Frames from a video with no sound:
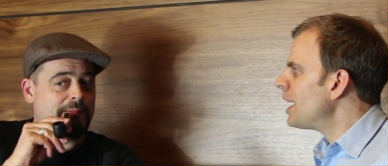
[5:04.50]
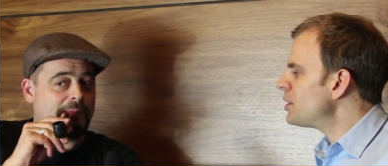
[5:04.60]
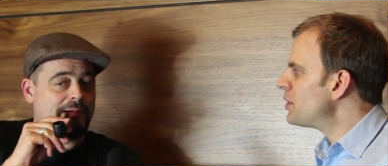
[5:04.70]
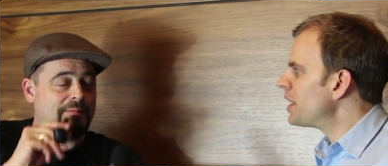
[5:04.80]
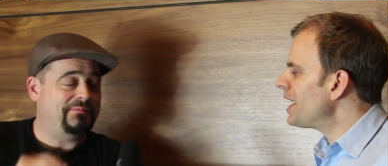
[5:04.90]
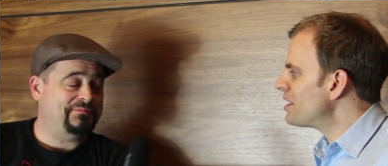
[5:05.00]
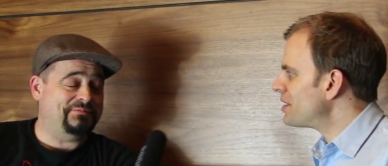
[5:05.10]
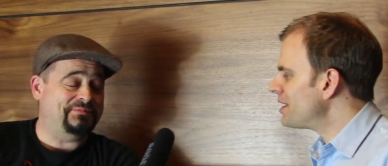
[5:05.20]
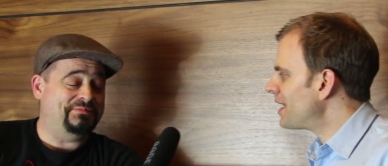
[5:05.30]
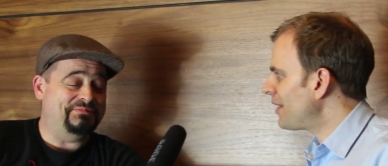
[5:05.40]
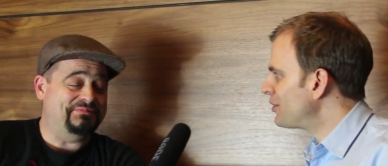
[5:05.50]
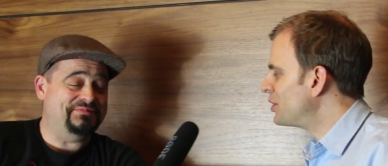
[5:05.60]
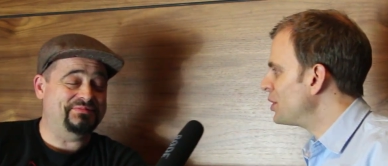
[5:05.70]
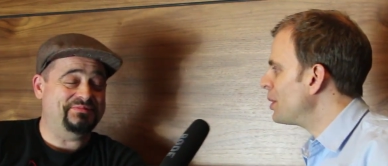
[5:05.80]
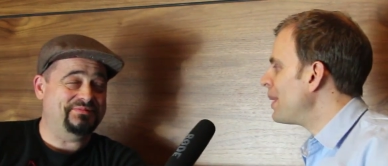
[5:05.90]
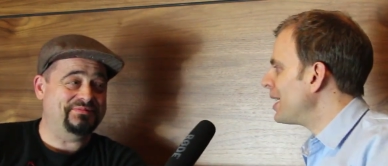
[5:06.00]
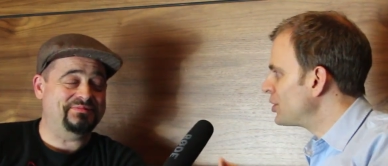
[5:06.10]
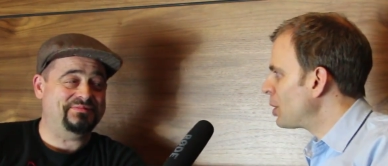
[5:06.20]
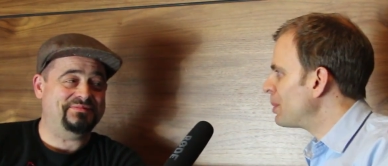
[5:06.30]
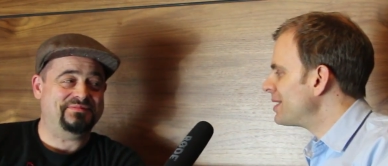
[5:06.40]
Speaker 1: And do you think agencies have to do a better
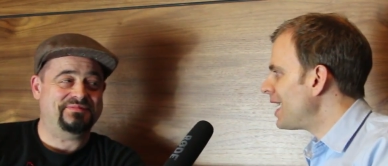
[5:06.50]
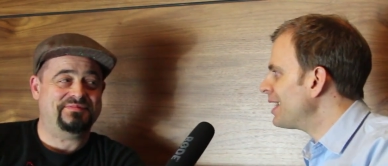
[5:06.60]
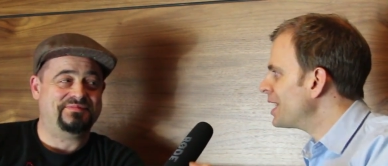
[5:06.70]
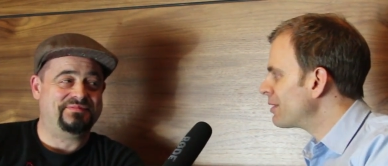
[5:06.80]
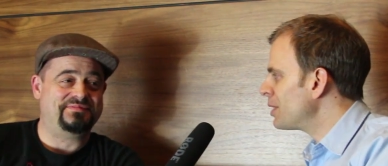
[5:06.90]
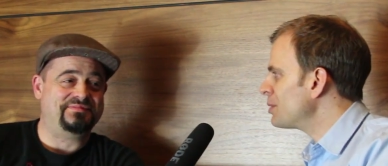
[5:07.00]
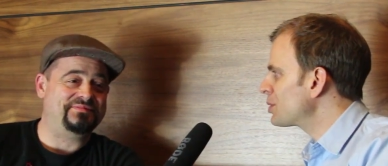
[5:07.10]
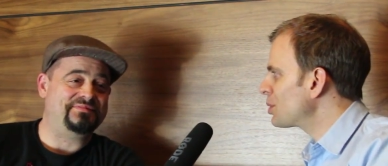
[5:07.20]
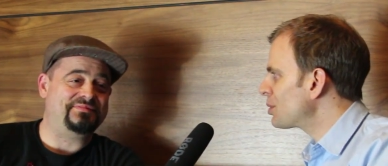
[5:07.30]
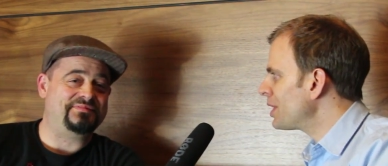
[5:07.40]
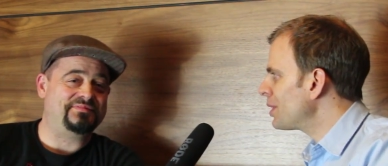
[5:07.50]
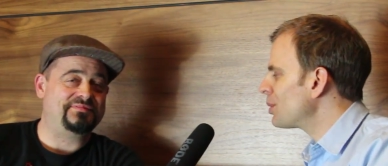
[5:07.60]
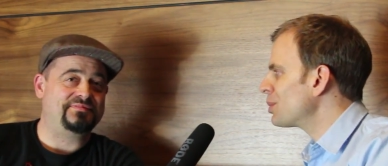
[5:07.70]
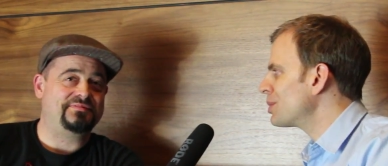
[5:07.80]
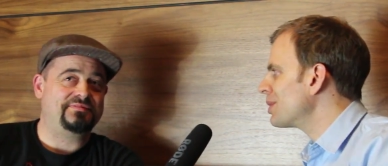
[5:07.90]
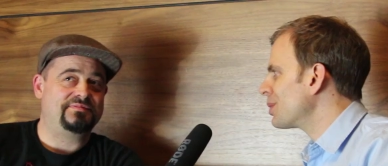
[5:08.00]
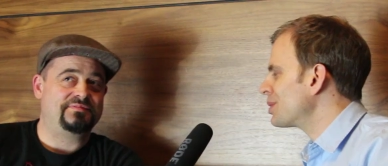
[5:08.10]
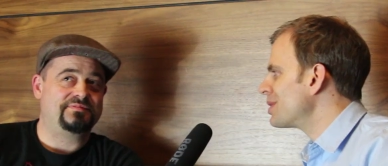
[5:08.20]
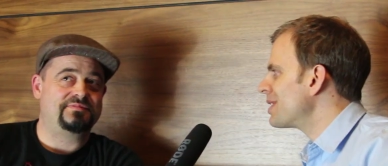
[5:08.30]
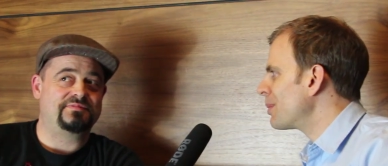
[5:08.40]
job at telling their own story, or
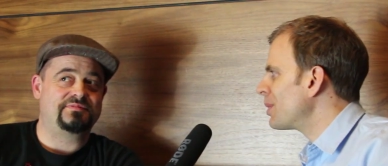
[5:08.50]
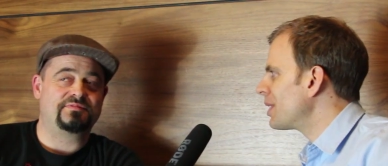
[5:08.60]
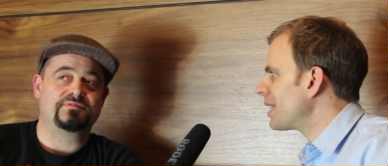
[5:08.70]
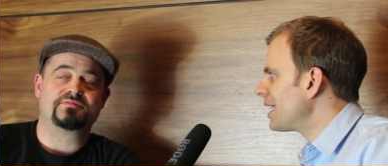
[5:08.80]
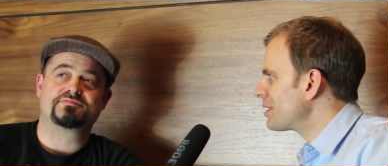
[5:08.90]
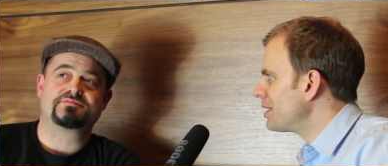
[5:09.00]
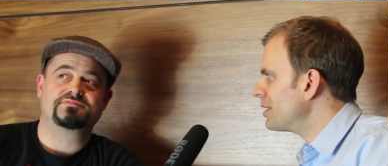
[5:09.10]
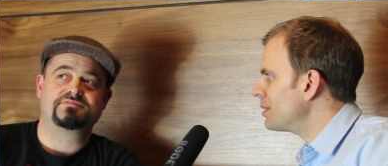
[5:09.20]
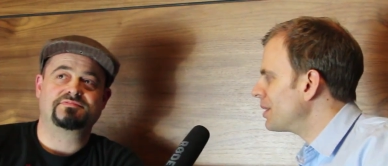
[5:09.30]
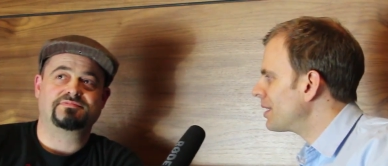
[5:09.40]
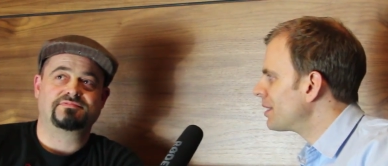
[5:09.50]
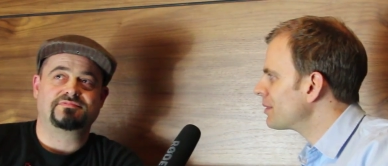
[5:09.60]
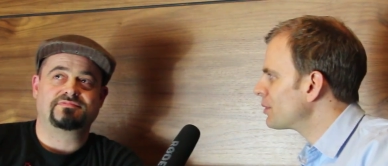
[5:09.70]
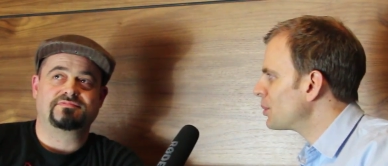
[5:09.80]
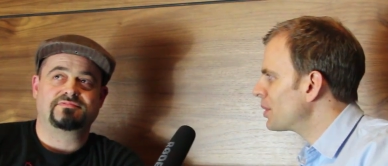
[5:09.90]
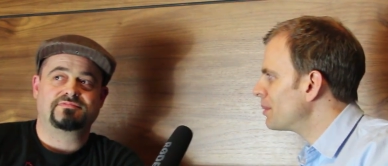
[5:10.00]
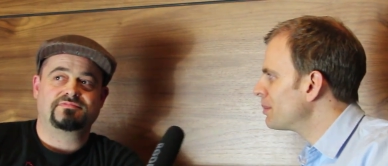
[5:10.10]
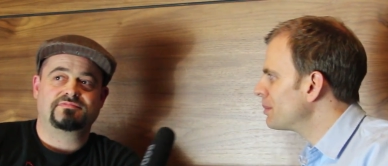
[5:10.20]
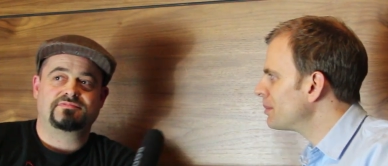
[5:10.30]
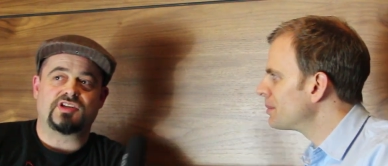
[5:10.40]
does their work actually do that for them?
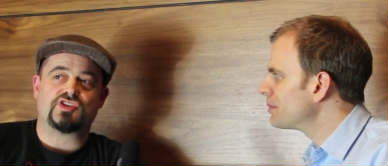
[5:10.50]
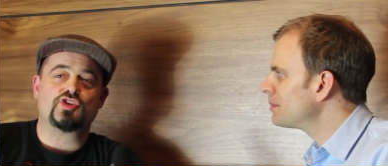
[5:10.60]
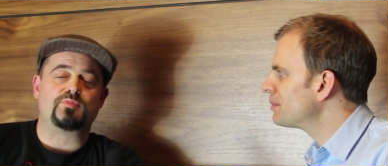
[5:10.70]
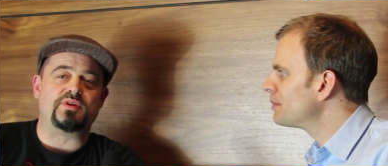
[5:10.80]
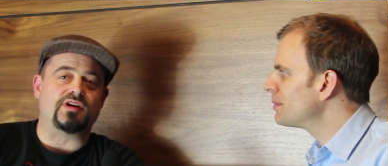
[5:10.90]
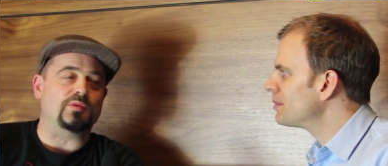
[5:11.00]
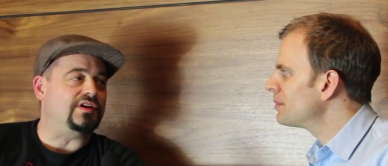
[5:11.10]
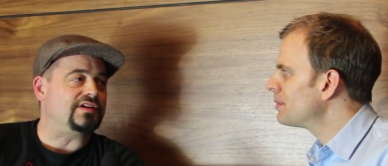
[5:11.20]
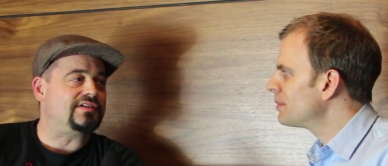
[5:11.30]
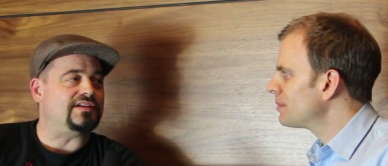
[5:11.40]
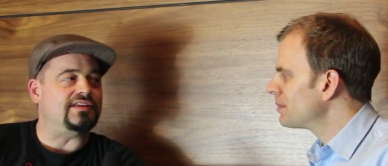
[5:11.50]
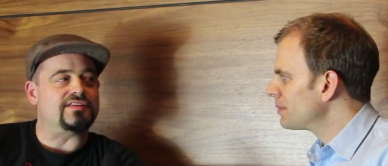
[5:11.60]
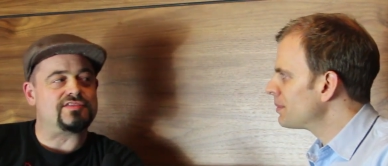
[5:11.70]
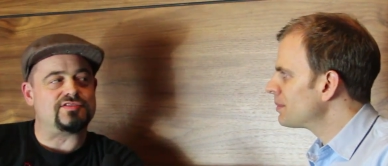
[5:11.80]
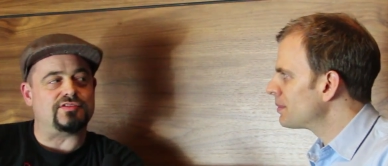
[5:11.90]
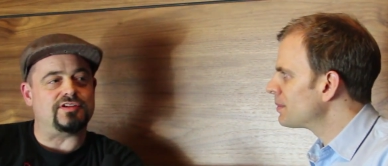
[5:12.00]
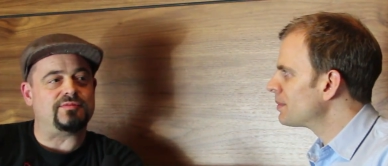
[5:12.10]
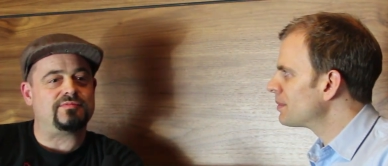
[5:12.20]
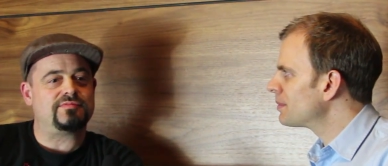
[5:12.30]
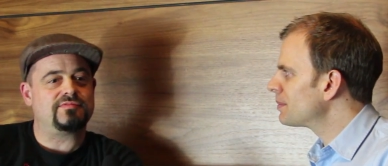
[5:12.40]
Speaker 2: It should be their work telling the story
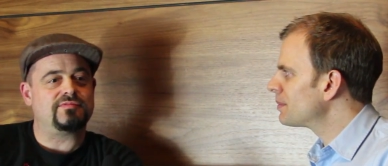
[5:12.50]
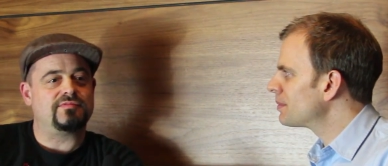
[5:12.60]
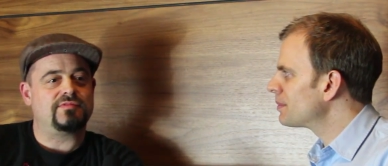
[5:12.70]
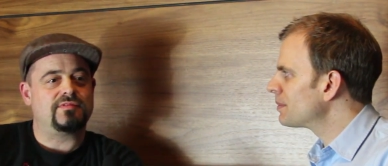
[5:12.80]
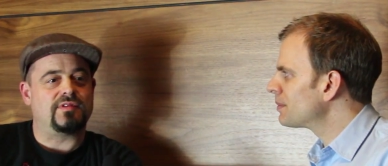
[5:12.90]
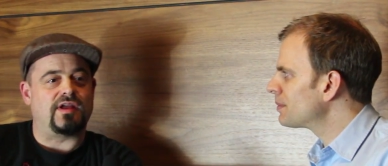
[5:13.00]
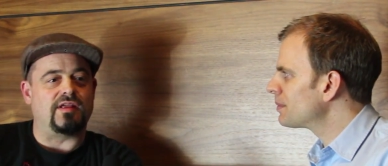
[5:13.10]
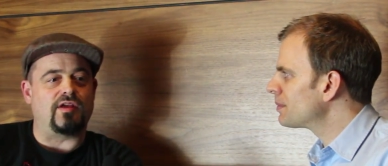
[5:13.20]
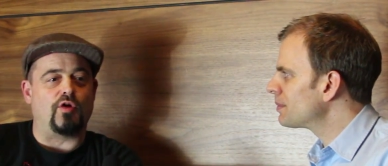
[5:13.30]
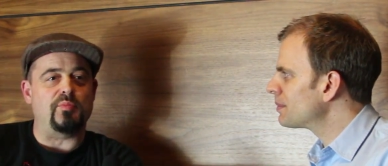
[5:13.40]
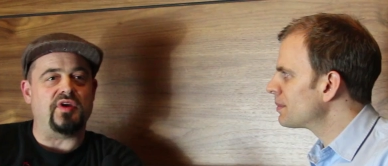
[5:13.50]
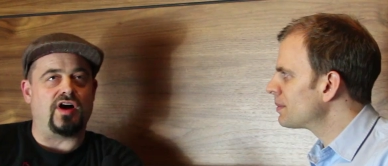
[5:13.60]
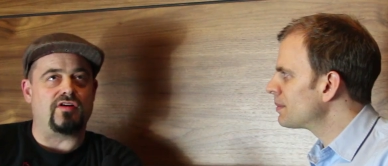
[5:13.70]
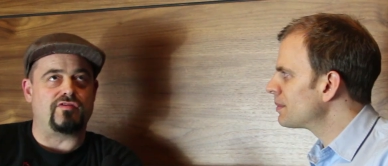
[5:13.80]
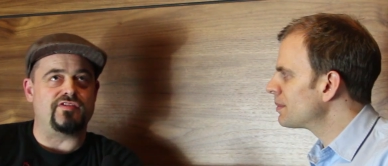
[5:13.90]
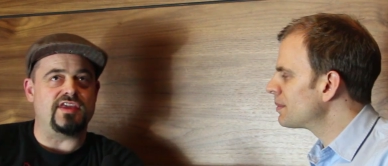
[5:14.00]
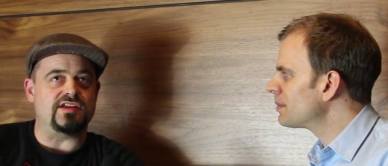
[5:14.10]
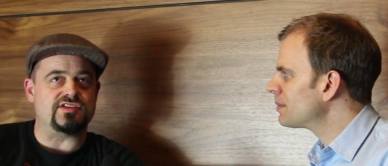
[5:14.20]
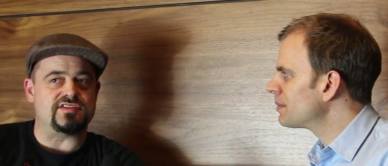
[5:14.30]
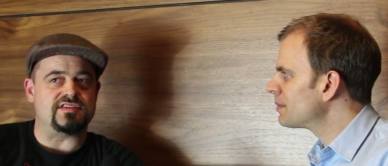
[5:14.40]
on behalf of the
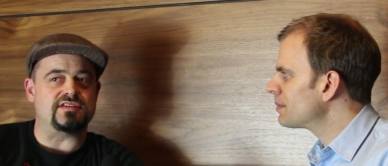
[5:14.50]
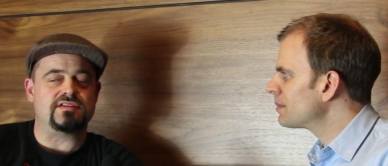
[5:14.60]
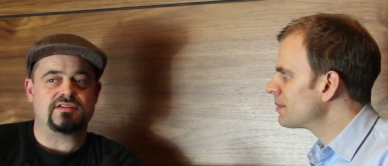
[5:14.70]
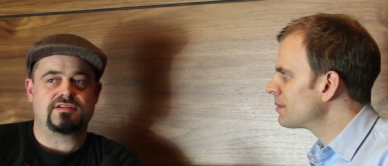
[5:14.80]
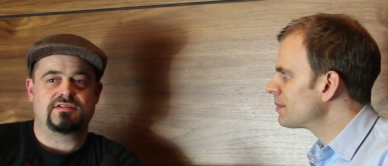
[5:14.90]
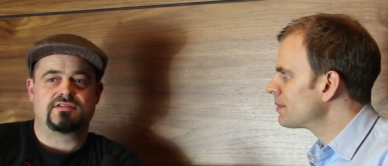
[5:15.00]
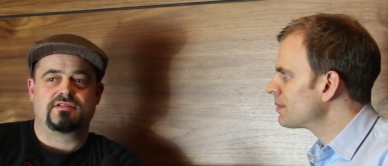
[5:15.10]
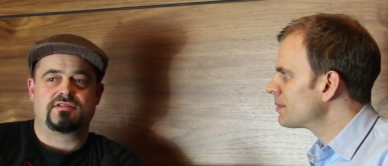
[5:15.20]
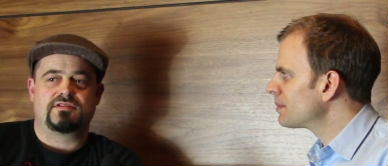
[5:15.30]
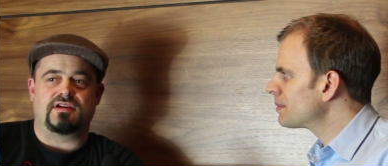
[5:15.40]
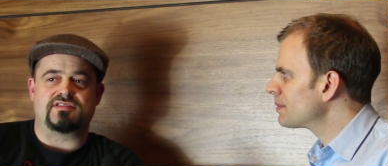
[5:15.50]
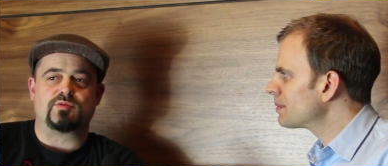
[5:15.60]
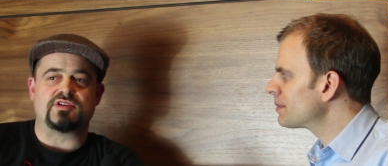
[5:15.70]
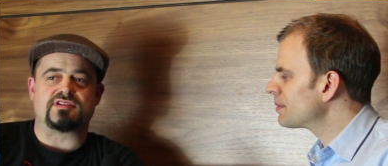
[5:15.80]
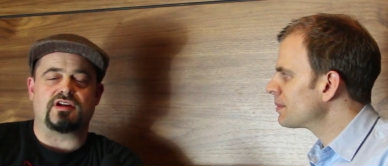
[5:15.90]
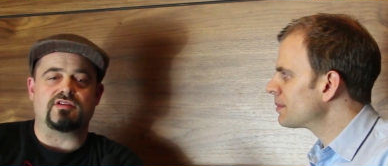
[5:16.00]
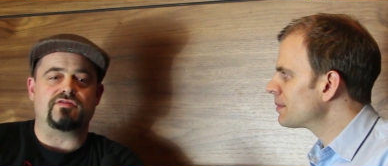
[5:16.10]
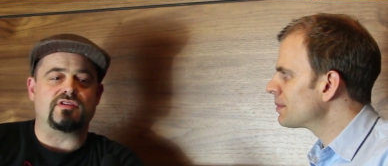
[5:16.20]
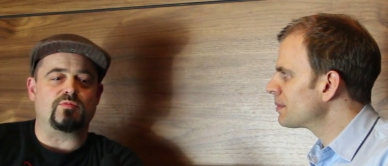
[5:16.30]
agency. It's always kind of,